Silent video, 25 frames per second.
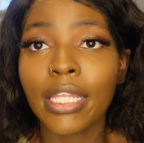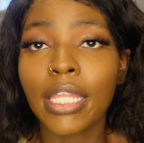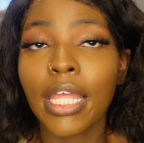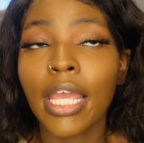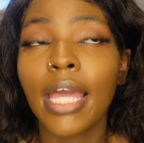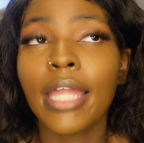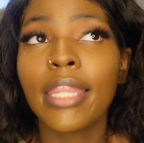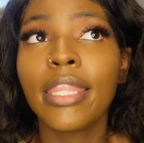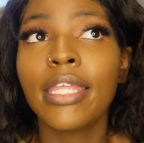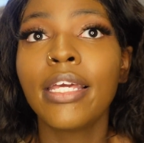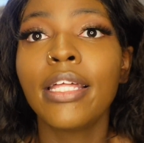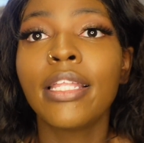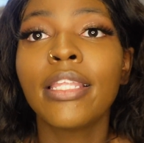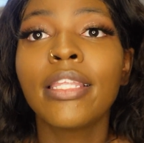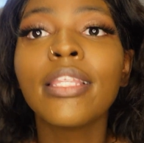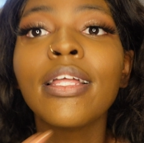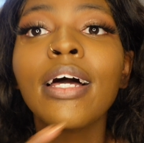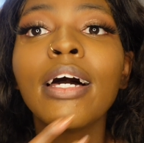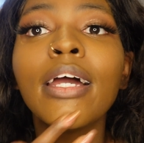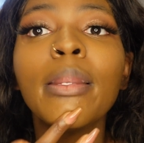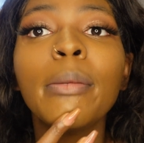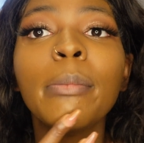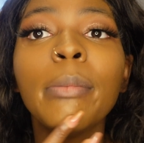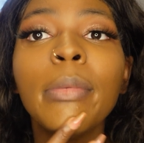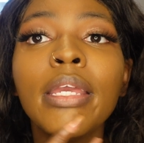Like, I think a
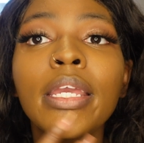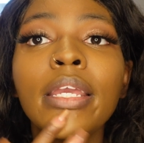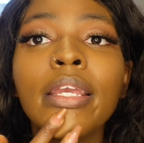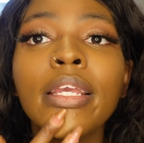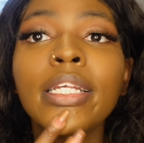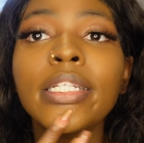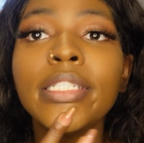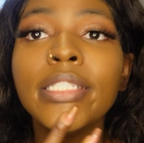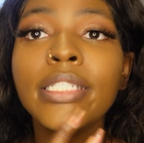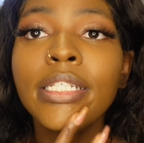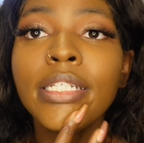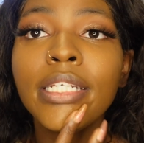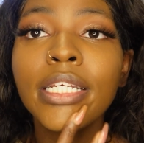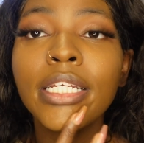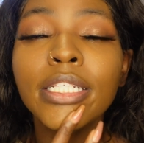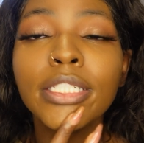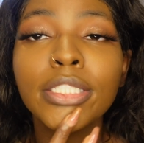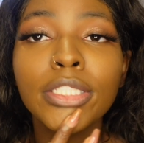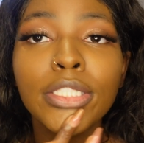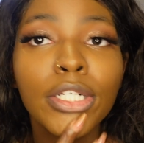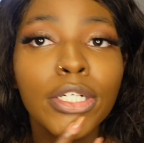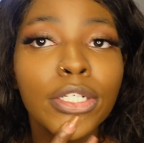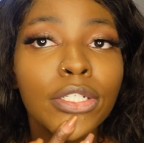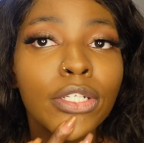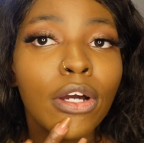lot of men is getting
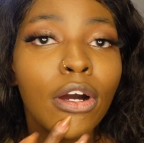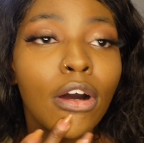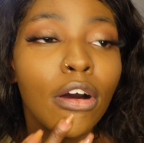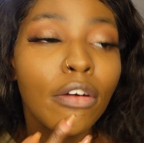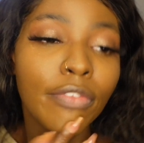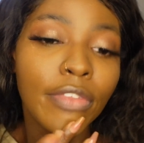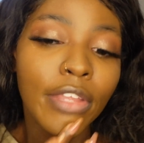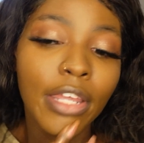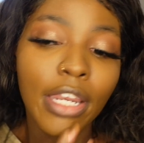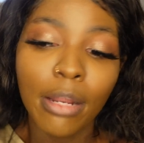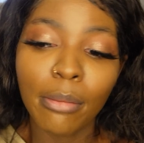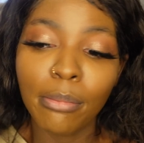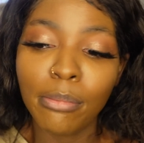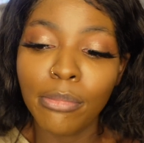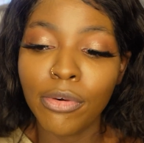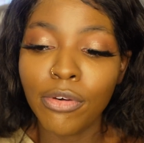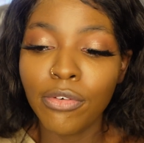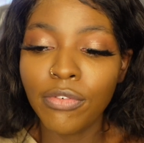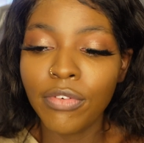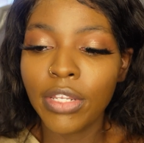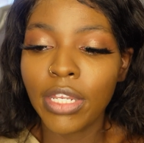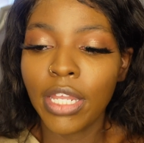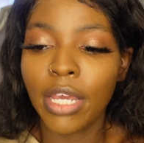turned off that I'm moving.